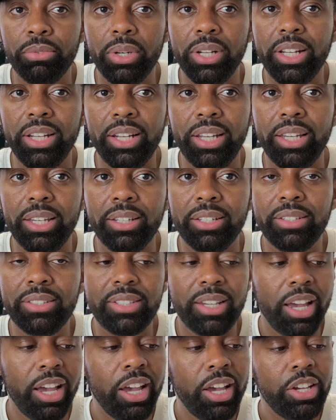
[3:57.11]
what it
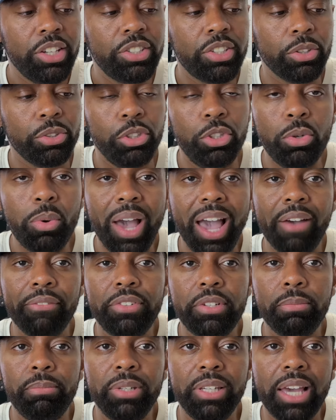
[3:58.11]
is. So you have
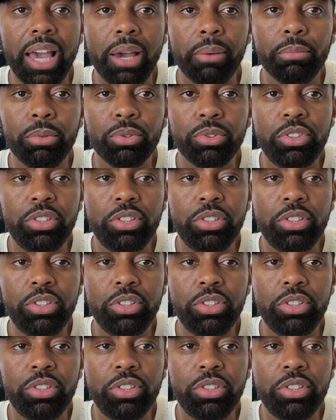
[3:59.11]
to be able